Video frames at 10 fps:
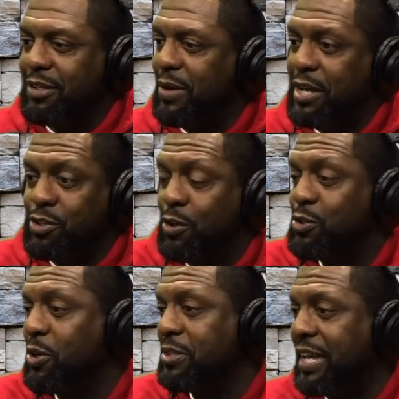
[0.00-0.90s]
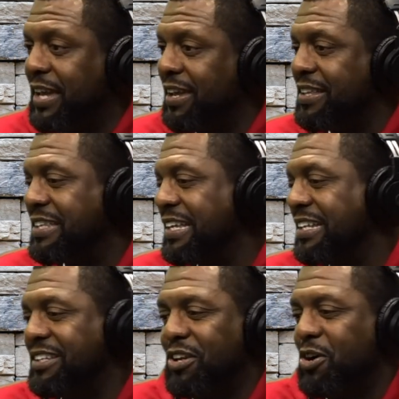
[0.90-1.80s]
at church all day and
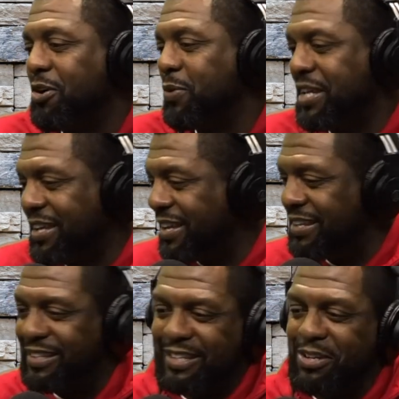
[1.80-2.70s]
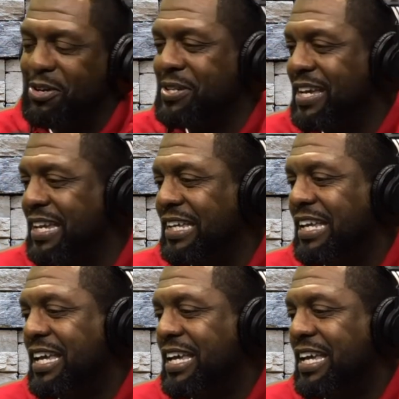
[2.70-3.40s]
then all weekend and then all night.